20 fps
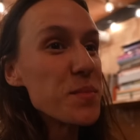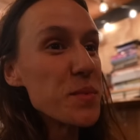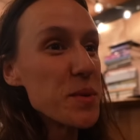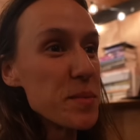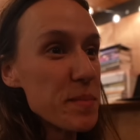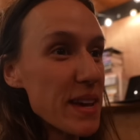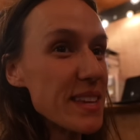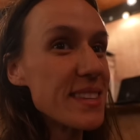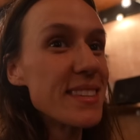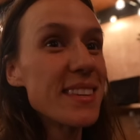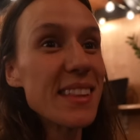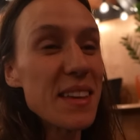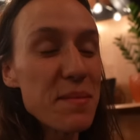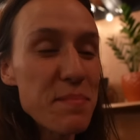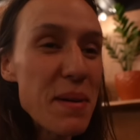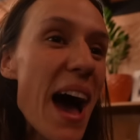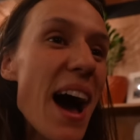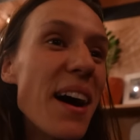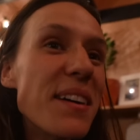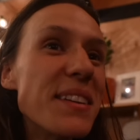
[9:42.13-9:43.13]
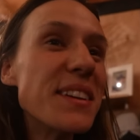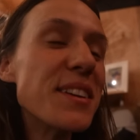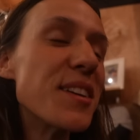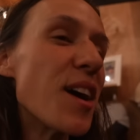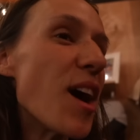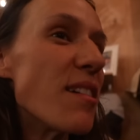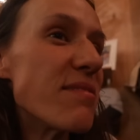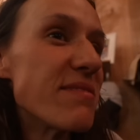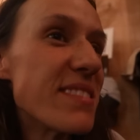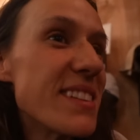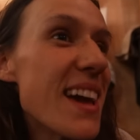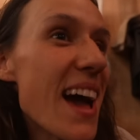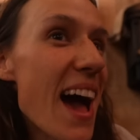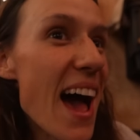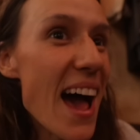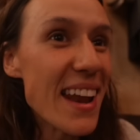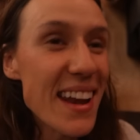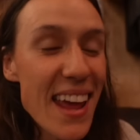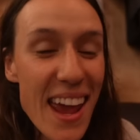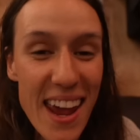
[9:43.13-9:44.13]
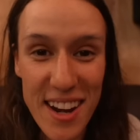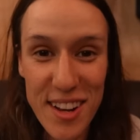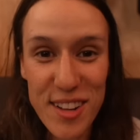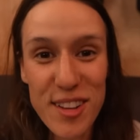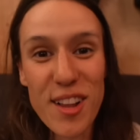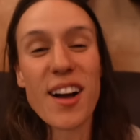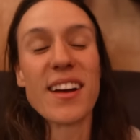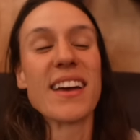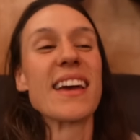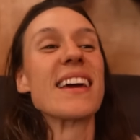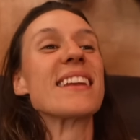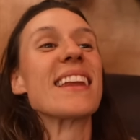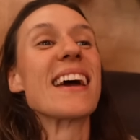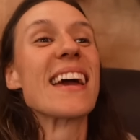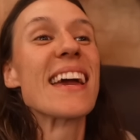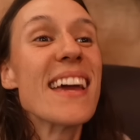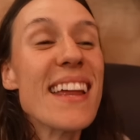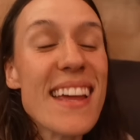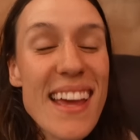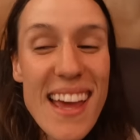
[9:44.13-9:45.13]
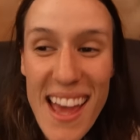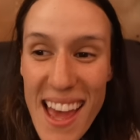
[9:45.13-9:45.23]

were basically pounding coffee at 8 o'clock at night.